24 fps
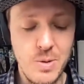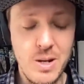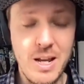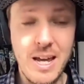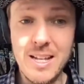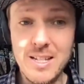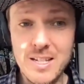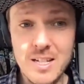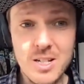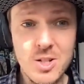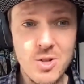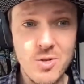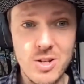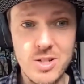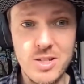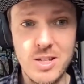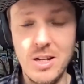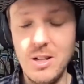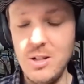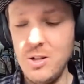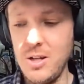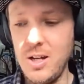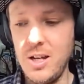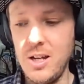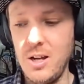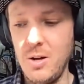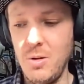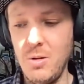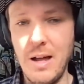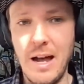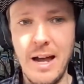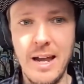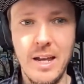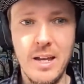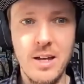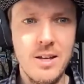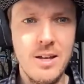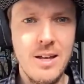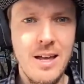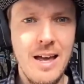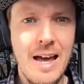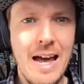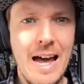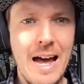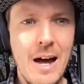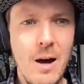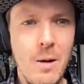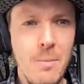But it is interesting looking at like
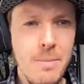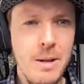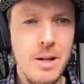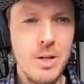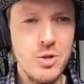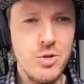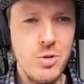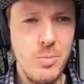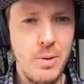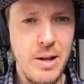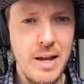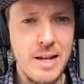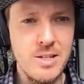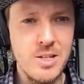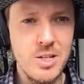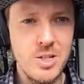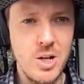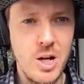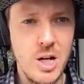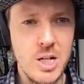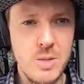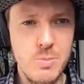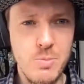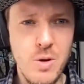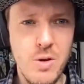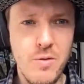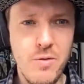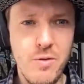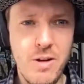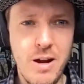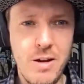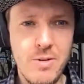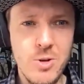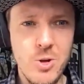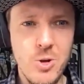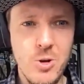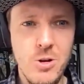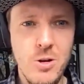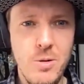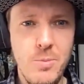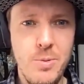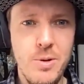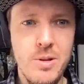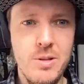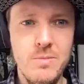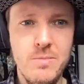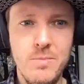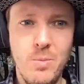how military planes are starting to move around
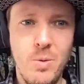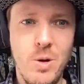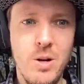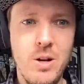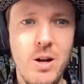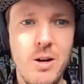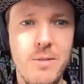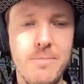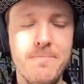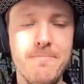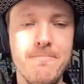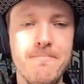Europe and whatnot.